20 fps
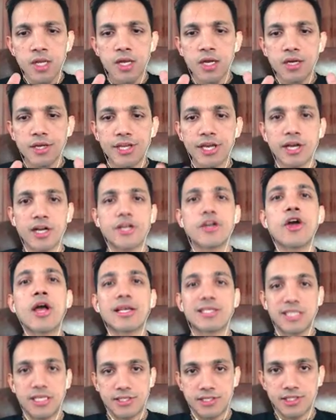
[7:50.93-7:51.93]
here are your
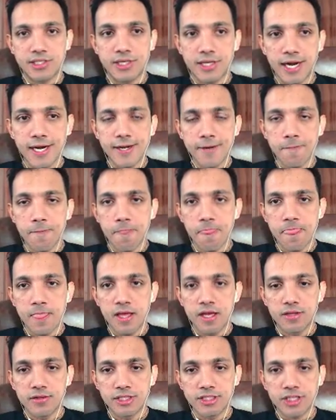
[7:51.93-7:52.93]
assets, right?
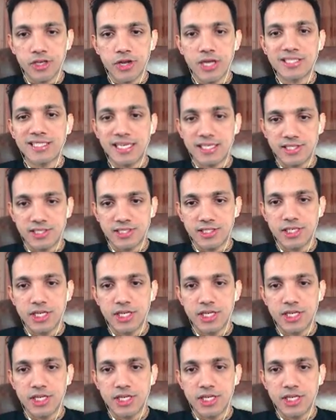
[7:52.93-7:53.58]
These are your assets.